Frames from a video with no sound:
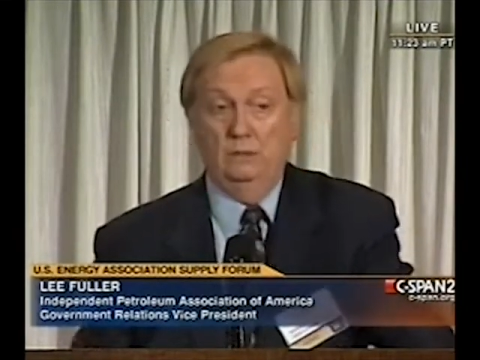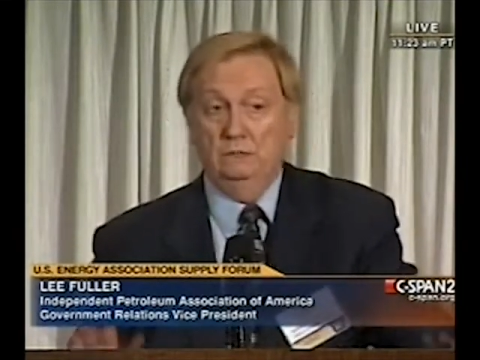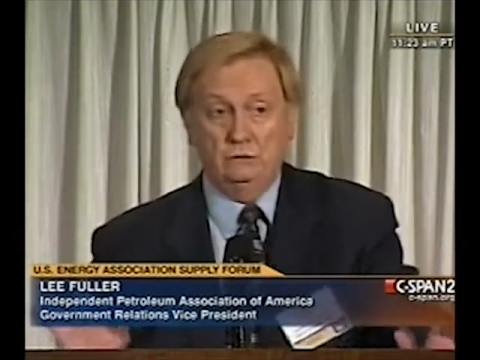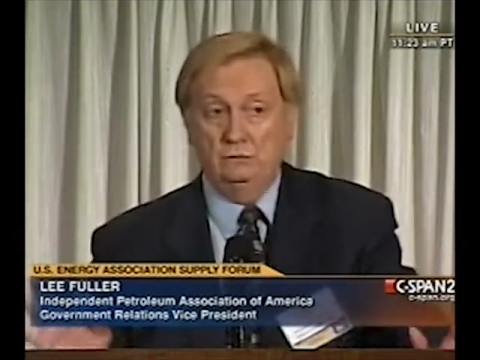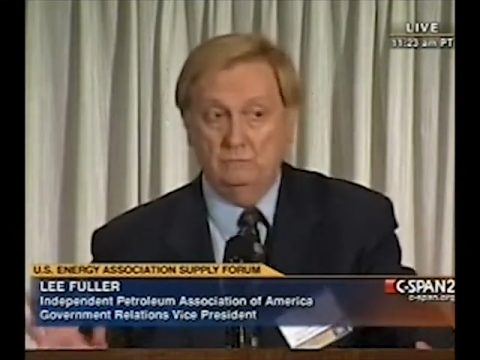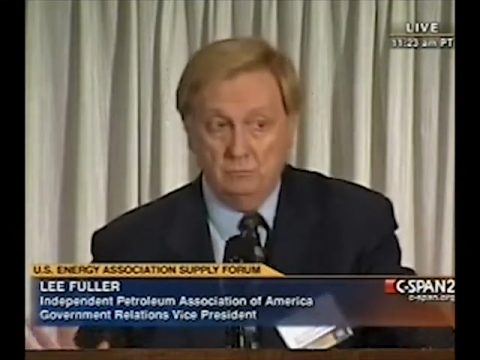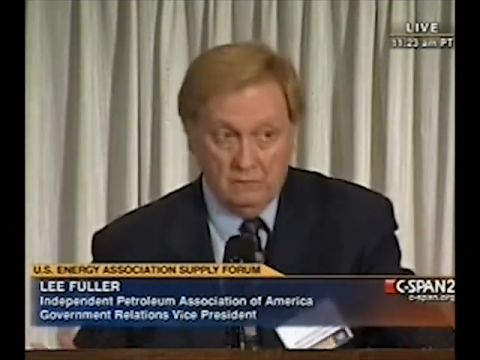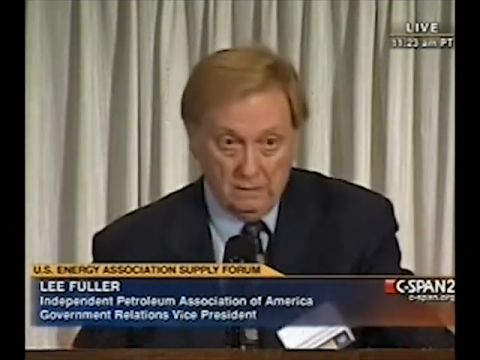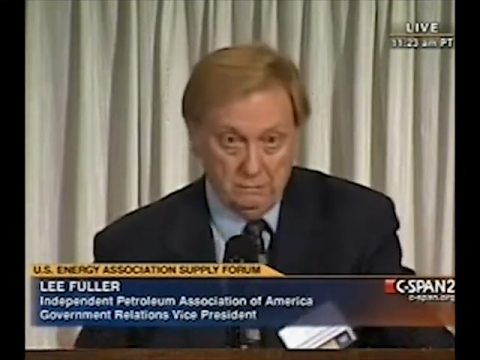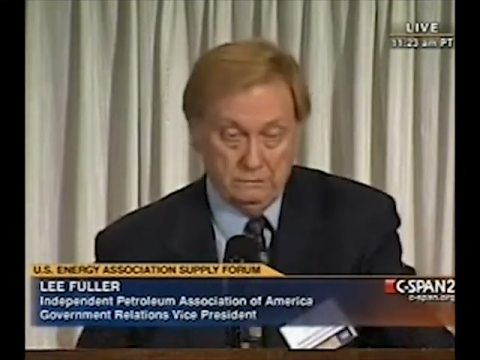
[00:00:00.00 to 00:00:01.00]
no history
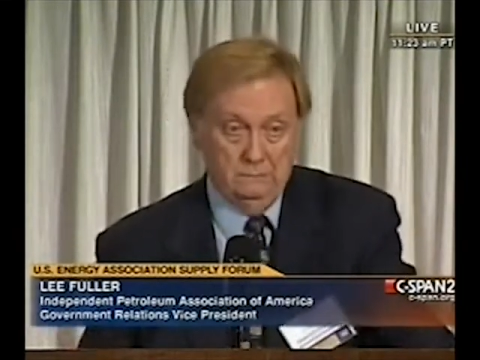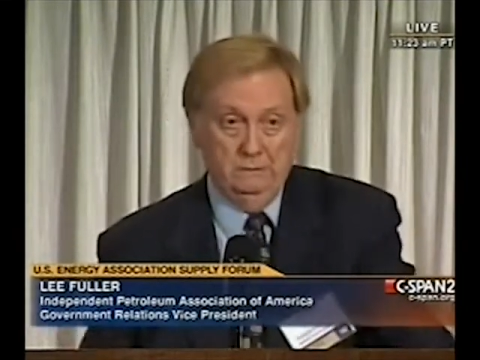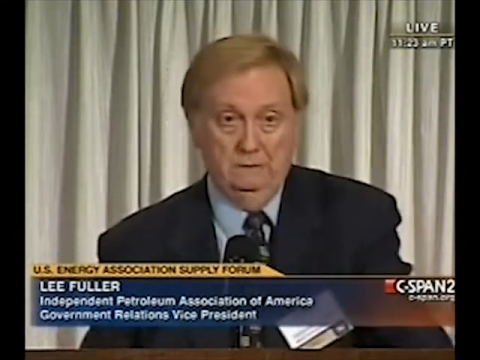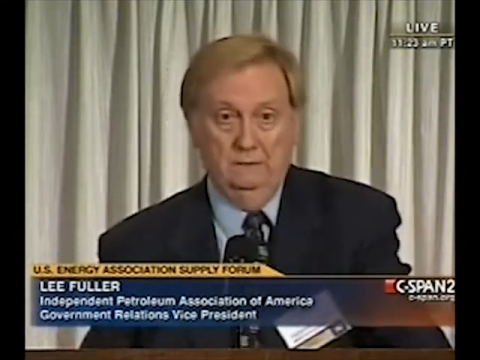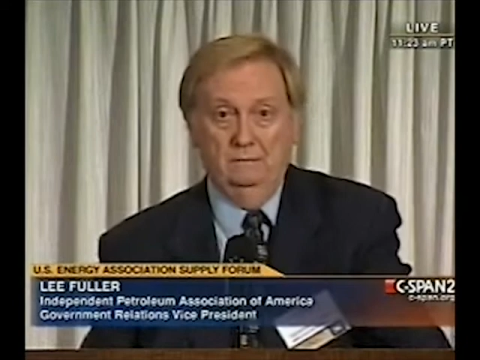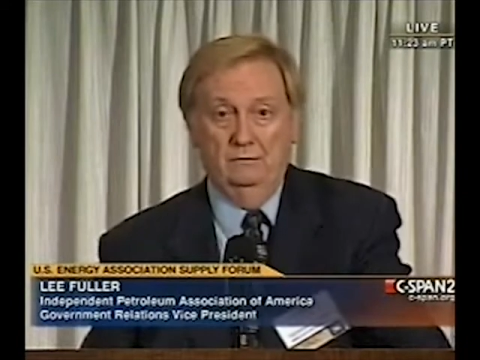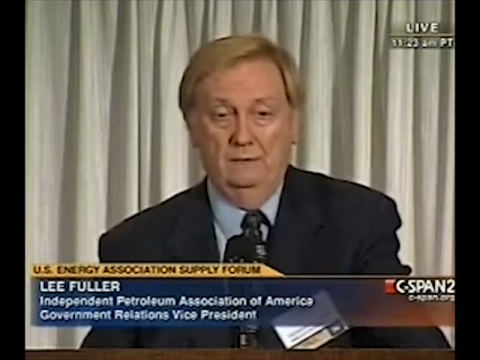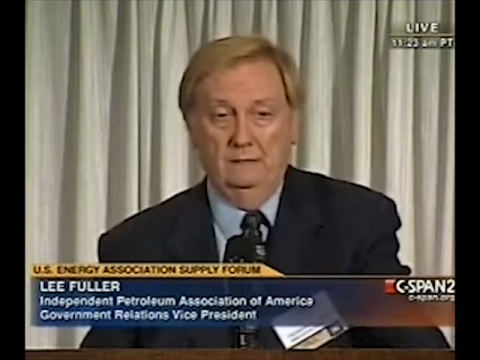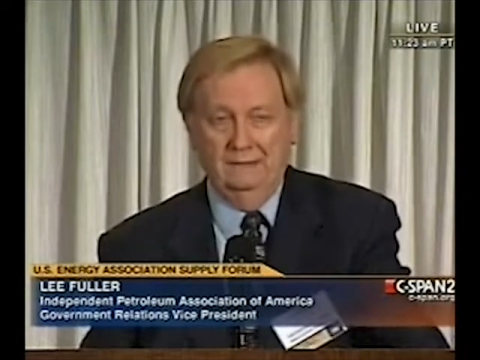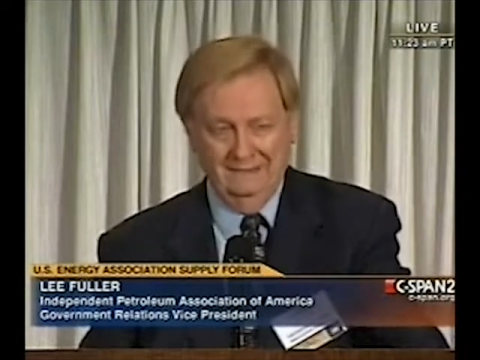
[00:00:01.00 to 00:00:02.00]
of problems had been
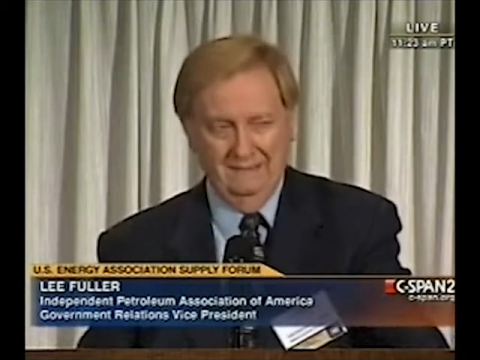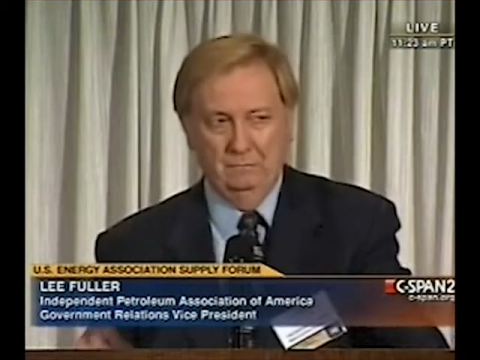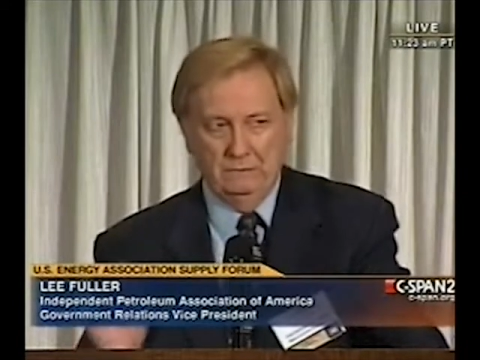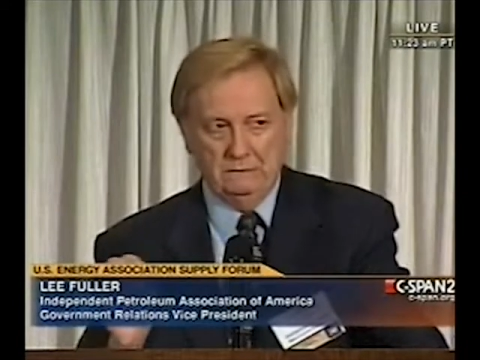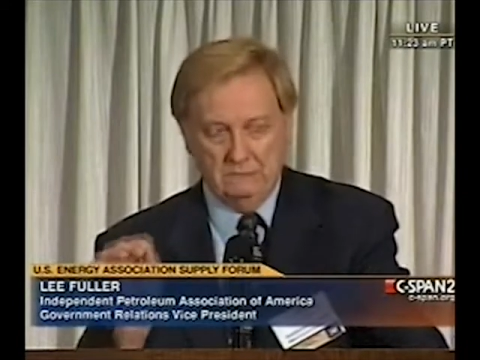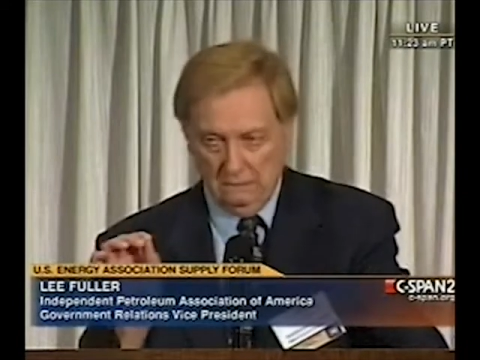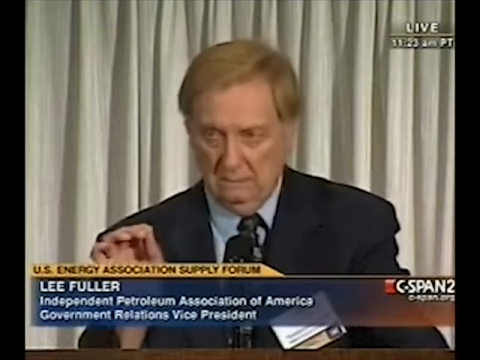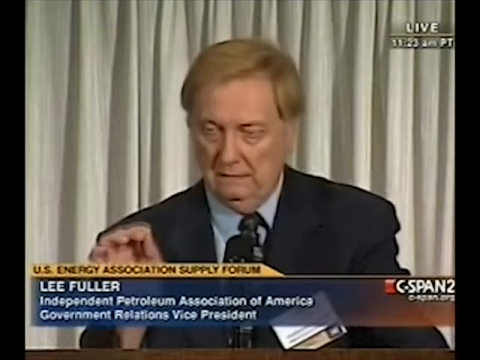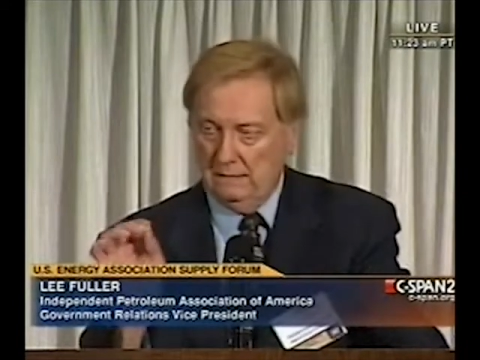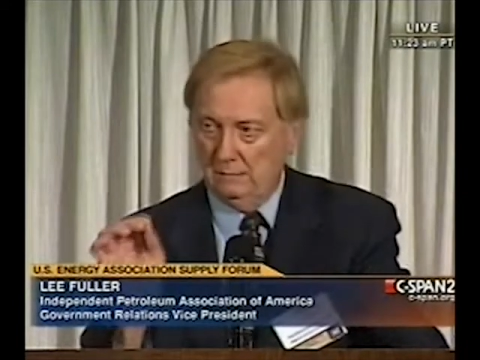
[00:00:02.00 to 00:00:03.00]
identified, but
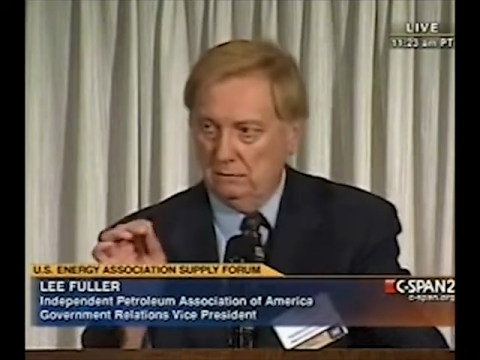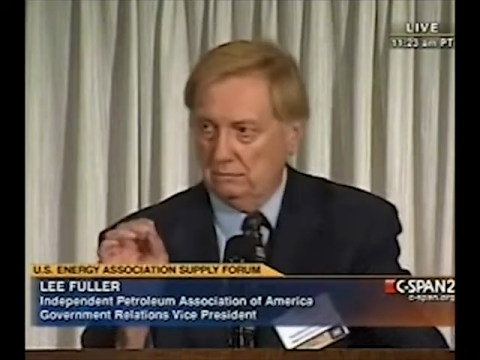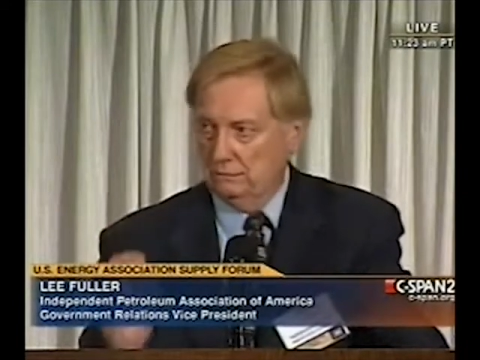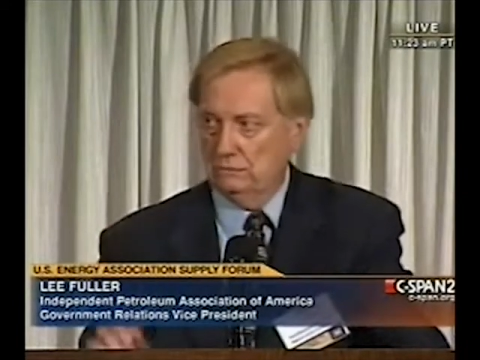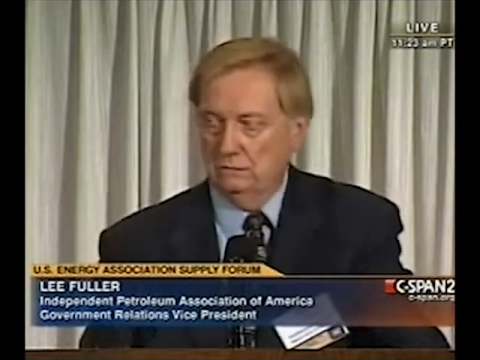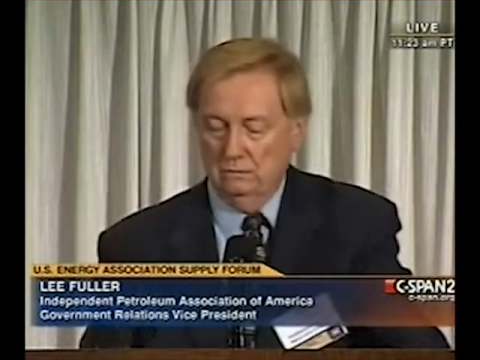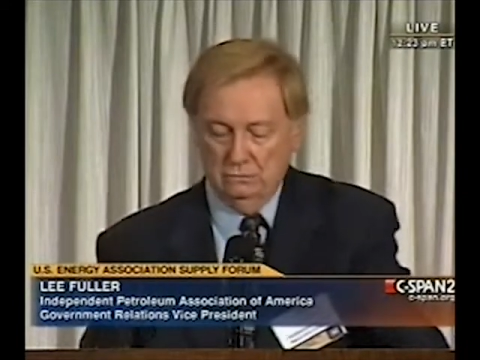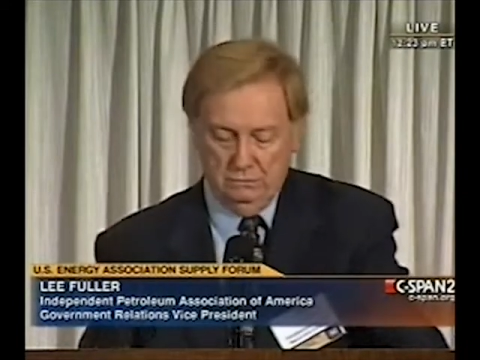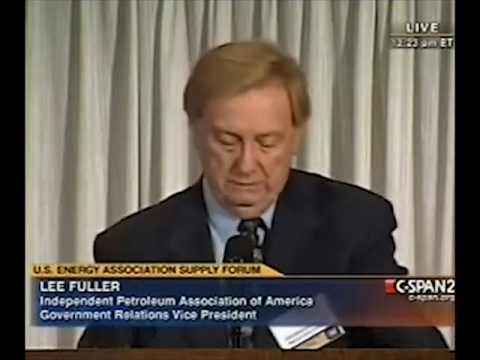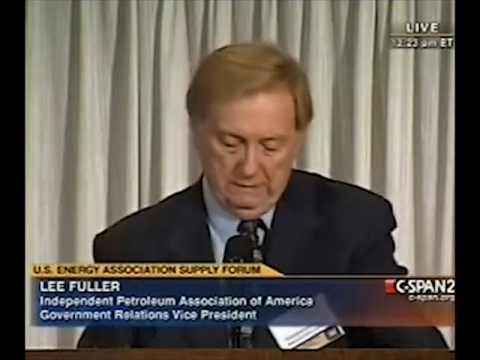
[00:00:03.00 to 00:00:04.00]
suddenly chemical
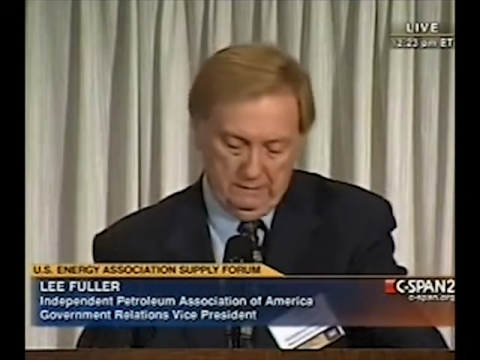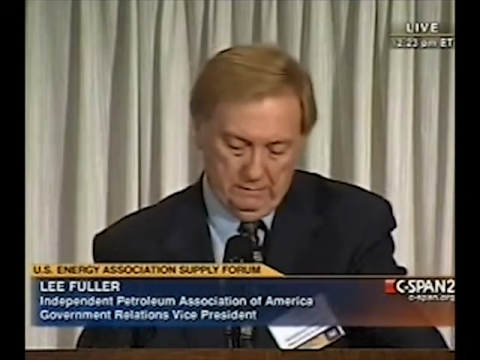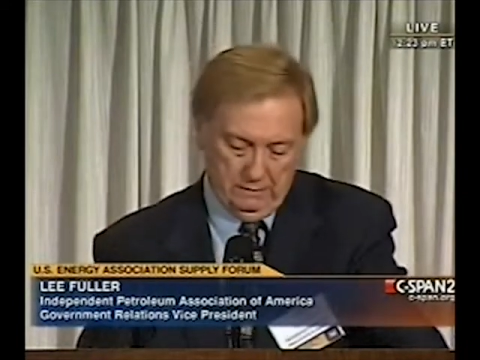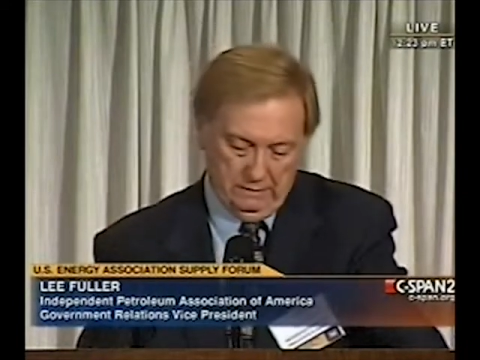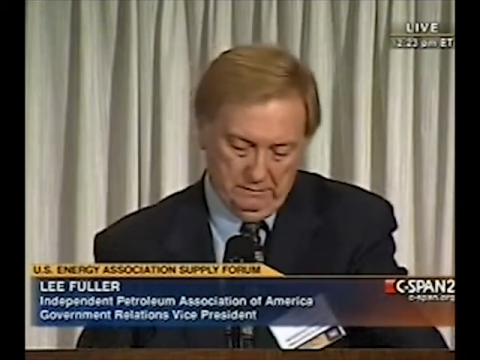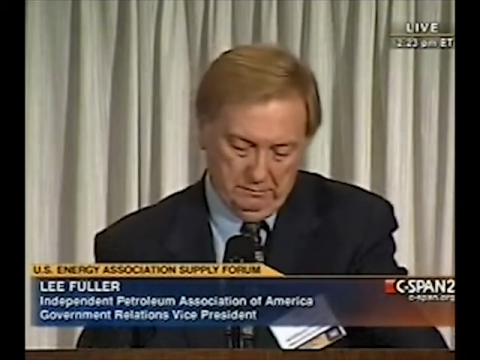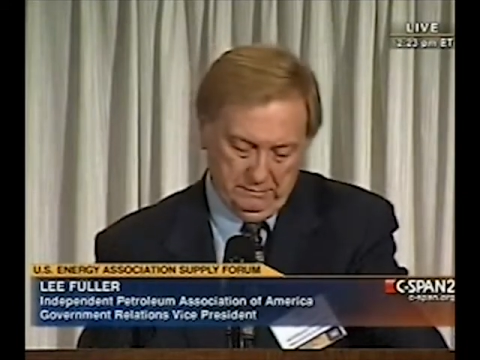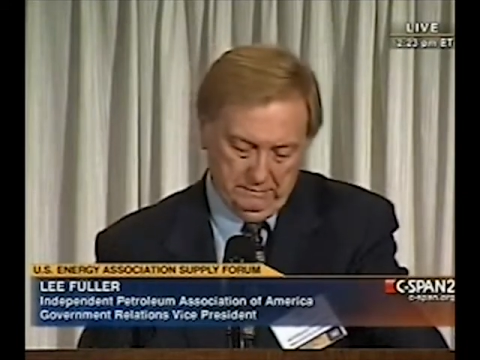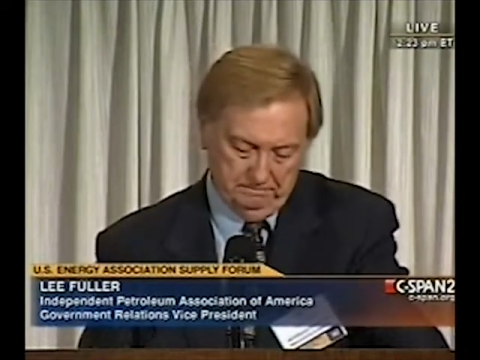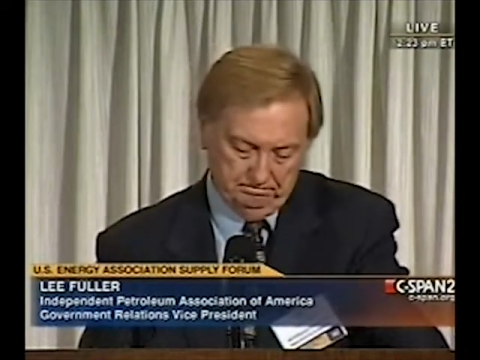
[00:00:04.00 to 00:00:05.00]
disclosure became a
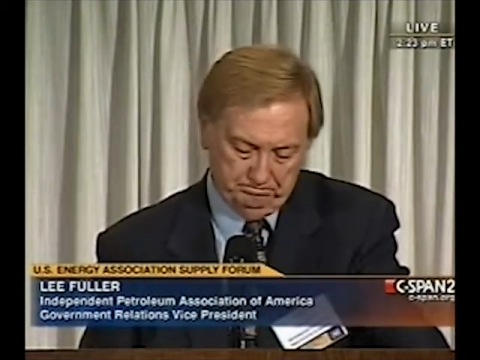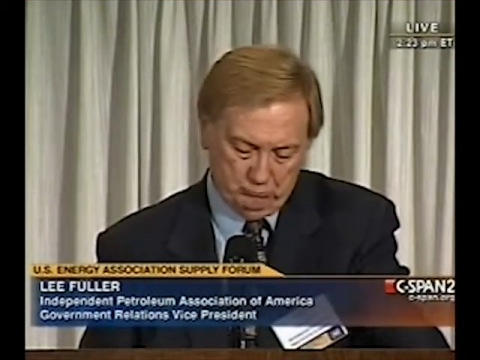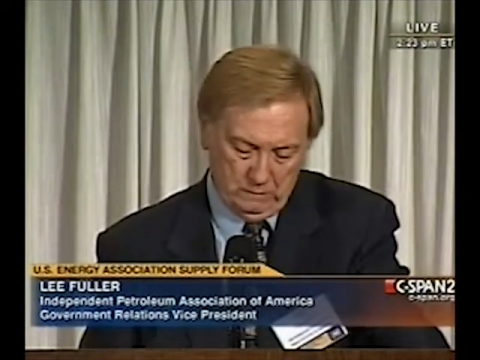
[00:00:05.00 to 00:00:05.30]
hot button.